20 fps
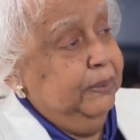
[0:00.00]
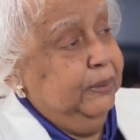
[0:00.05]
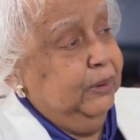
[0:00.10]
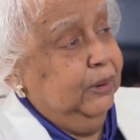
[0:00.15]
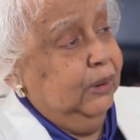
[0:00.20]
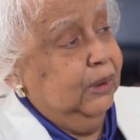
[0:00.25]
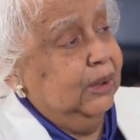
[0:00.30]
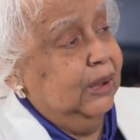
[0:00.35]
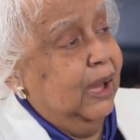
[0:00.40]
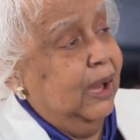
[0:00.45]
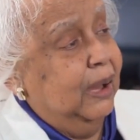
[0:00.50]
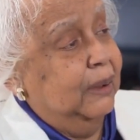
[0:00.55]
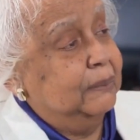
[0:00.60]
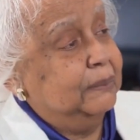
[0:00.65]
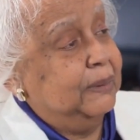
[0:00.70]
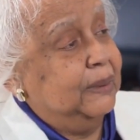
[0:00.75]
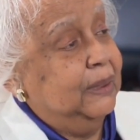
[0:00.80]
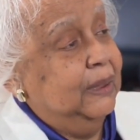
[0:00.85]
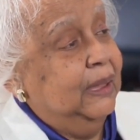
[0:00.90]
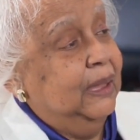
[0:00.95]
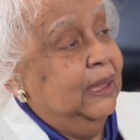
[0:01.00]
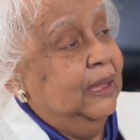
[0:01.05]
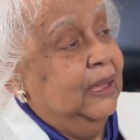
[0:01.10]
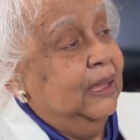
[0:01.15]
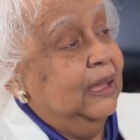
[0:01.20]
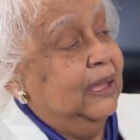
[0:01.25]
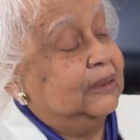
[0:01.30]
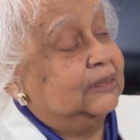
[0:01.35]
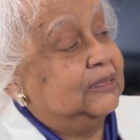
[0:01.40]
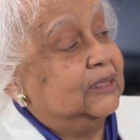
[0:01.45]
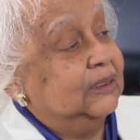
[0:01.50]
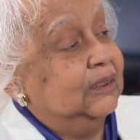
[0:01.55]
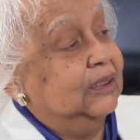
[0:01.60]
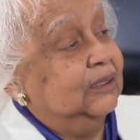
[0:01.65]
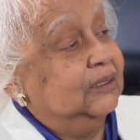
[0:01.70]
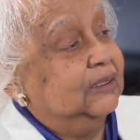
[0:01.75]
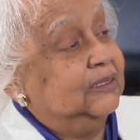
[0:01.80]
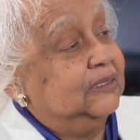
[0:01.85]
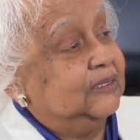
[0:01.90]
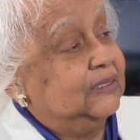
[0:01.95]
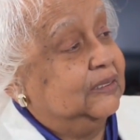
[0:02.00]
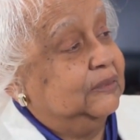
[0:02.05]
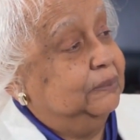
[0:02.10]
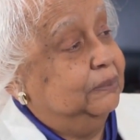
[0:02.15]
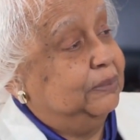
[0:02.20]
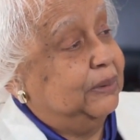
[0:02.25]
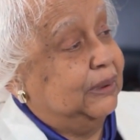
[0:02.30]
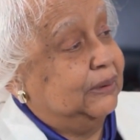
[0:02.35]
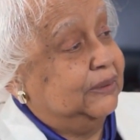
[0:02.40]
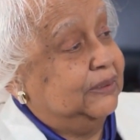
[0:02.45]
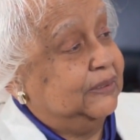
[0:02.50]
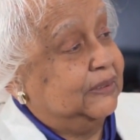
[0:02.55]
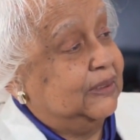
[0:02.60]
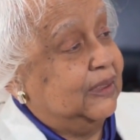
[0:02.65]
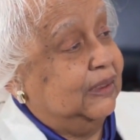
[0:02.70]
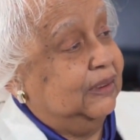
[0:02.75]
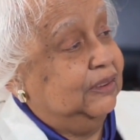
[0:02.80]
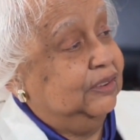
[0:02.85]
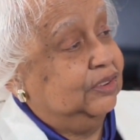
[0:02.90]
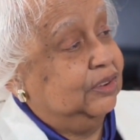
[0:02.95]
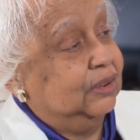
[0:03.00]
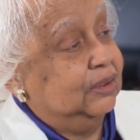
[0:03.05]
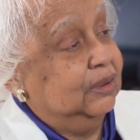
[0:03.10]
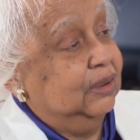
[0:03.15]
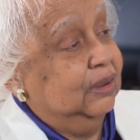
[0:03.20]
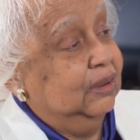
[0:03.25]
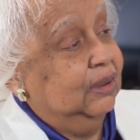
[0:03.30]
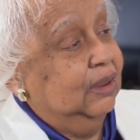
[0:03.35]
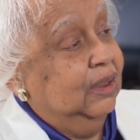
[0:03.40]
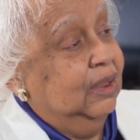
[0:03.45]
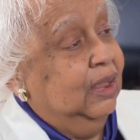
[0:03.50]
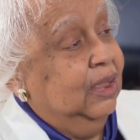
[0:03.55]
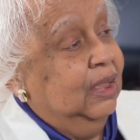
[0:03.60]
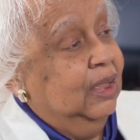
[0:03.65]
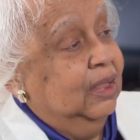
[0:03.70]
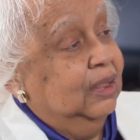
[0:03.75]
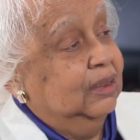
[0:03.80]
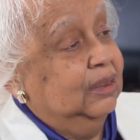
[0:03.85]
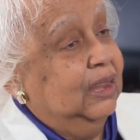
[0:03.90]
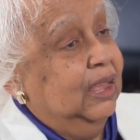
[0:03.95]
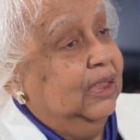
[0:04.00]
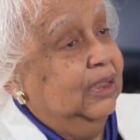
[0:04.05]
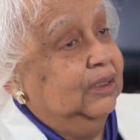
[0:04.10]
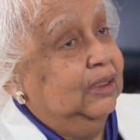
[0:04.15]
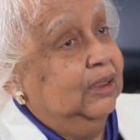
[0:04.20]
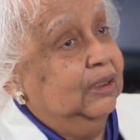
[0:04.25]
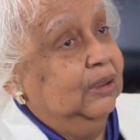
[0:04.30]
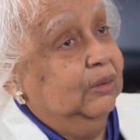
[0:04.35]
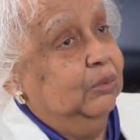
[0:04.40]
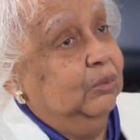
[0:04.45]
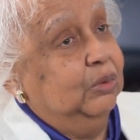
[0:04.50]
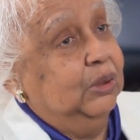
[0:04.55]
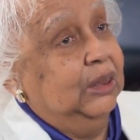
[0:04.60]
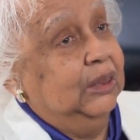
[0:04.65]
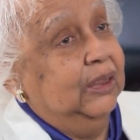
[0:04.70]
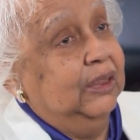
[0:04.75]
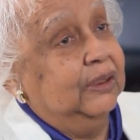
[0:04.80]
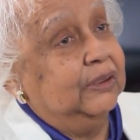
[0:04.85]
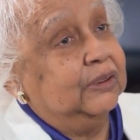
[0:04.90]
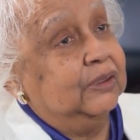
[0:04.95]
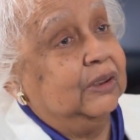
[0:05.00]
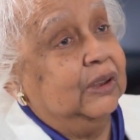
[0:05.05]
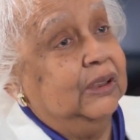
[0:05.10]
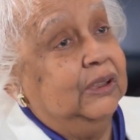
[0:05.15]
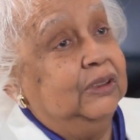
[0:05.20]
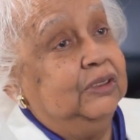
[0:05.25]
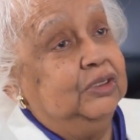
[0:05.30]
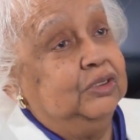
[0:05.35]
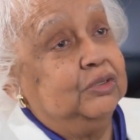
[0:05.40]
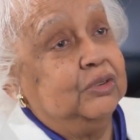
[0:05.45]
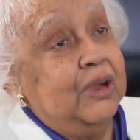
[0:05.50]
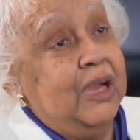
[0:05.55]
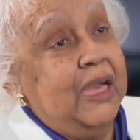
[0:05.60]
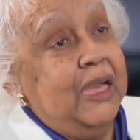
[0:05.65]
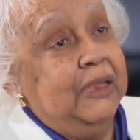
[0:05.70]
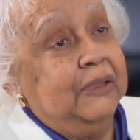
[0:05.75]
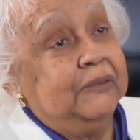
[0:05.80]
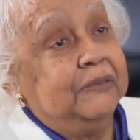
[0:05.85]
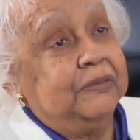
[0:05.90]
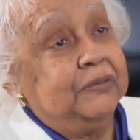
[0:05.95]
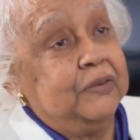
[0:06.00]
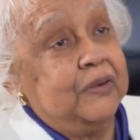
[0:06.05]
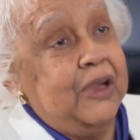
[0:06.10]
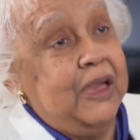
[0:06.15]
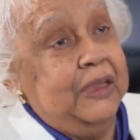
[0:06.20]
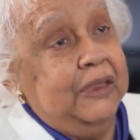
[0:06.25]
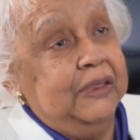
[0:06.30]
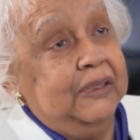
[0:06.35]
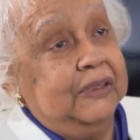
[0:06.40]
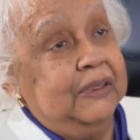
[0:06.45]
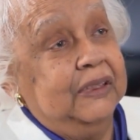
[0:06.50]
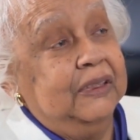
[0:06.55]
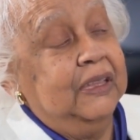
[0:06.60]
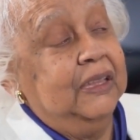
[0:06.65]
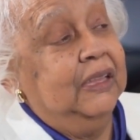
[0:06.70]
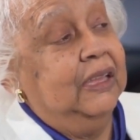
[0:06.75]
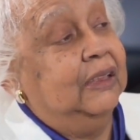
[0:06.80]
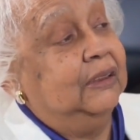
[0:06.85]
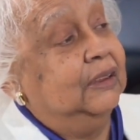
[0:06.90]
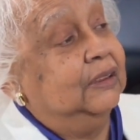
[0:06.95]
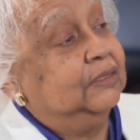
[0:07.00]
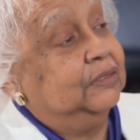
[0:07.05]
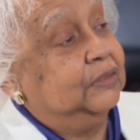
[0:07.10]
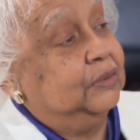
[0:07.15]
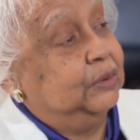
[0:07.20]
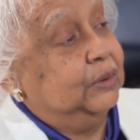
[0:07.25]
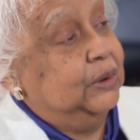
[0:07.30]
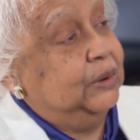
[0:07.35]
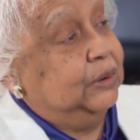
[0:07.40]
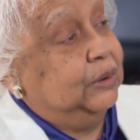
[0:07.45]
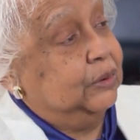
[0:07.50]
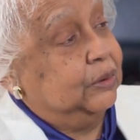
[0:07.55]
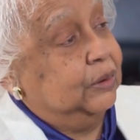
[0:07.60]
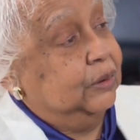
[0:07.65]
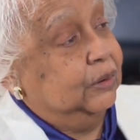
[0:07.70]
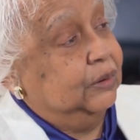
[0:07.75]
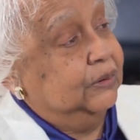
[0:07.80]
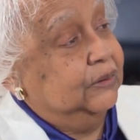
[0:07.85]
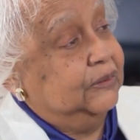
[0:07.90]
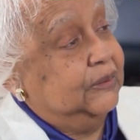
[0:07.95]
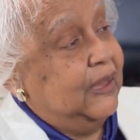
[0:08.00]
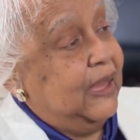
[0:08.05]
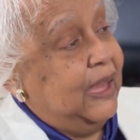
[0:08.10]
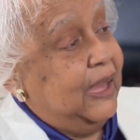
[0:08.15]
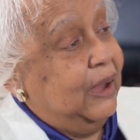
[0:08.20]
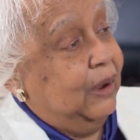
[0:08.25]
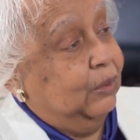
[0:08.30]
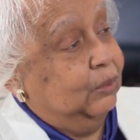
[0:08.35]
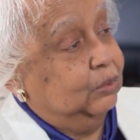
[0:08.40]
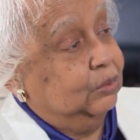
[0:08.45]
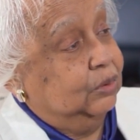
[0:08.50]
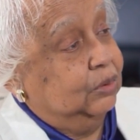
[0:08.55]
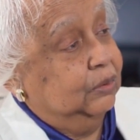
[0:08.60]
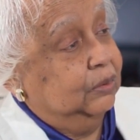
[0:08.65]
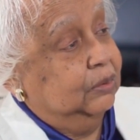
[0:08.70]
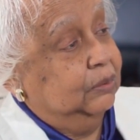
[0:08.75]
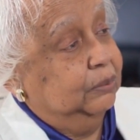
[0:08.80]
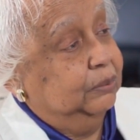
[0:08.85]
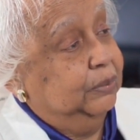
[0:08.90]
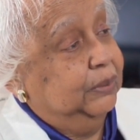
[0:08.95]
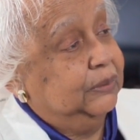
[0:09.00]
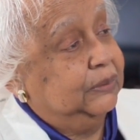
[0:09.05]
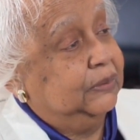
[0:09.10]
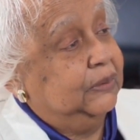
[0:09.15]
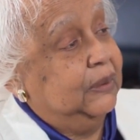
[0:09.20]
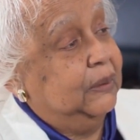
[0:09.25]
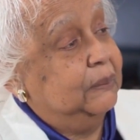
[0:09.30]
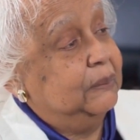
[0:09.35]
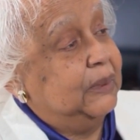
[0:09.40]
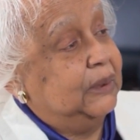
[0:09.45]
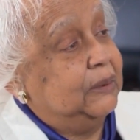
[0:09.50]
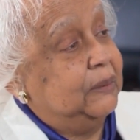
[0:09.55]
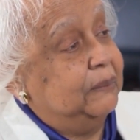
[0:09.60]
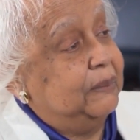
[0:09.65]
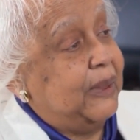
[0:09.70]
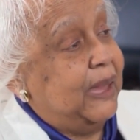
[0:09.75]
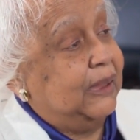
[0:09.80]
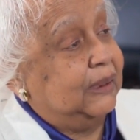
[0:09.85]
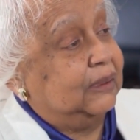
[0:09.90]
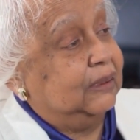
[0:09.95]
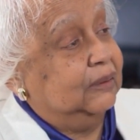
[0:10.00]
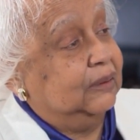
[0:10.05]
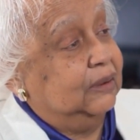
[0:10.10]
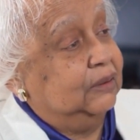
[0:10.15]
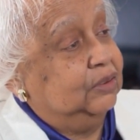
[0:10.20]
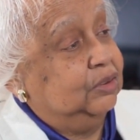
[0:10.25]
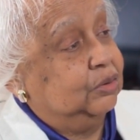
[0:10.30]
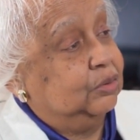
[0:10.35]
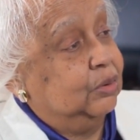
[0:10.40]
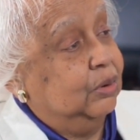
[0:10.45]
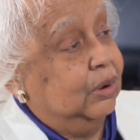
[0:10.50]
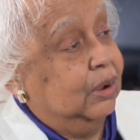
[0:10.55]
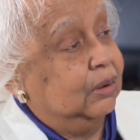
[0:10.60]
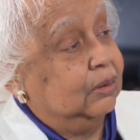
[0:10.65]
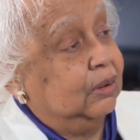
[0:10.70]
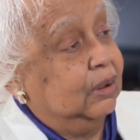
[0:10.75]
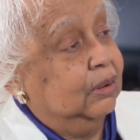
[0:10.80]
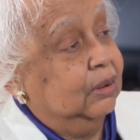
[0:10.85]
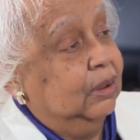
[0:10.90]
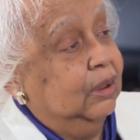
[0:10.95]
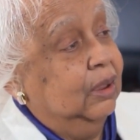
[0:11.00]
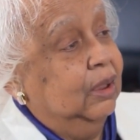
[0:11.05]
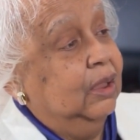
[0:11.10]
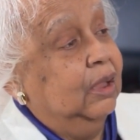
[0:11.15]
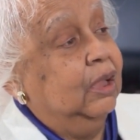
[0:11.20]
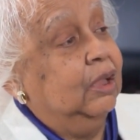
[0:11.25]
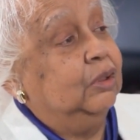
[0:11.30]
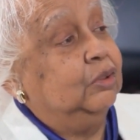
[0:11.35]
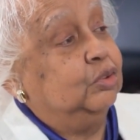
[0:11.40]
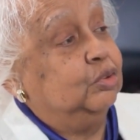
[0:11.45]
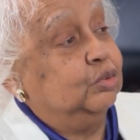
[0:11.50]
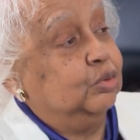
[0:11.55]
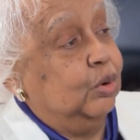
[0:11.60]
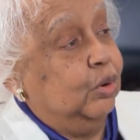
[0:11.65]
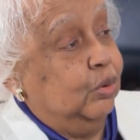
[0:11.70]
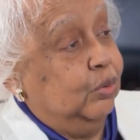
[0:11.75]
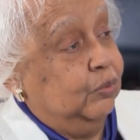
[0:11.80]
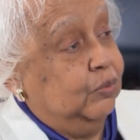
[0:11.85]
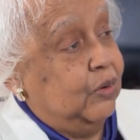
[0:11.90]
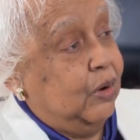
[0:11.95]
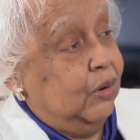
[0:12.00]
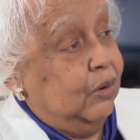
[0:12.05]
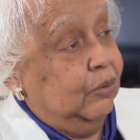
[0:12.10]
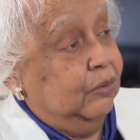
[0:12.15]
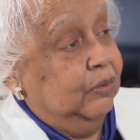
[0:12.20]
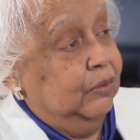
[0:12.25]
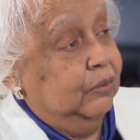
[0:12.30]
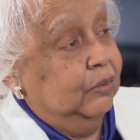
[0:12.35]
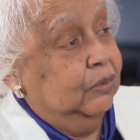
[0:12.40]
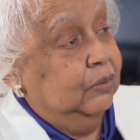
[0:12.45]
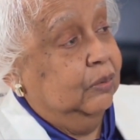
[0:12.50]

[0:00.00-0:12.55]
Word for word: pull up at the little bus station. They literally dragged Frank and the three girls out, put them in the back of the truck, and drove off.